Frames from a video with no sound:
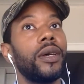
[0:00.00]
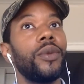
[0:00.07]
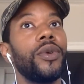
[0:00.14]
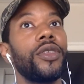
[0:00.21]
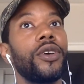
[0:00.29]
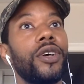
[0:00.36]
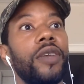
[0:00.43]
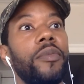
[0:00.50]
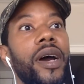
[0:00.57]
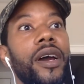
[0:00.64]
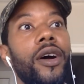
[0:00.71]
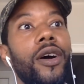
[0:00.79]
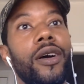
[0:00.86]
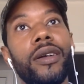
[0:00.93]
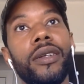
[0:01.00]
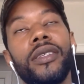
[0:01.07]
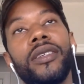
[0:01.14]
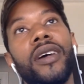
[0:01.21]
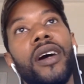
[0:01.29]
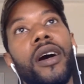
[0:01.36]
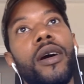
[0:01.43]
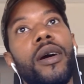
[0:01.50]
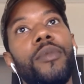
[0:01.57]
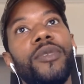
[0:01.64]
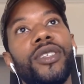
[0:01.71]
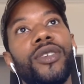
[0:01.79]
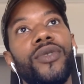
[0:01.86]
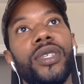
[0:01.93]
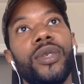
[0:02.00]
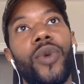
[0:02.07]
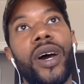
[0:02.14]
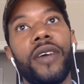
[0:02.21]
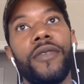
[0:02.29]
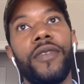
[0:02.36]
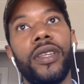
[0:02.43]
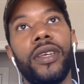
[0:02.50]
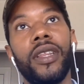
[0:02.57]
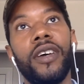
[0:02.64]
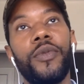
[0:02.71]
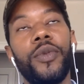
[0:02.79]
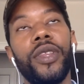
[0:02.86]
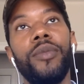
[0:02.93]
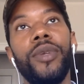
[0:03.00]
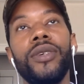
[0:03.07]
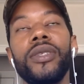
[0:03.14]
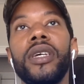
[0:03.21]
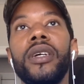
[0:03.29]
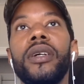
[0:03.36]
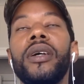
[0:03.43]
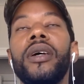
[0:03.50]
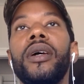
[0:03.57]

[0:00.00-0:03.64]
with all of my heart. It's the reason why I fell in love with music.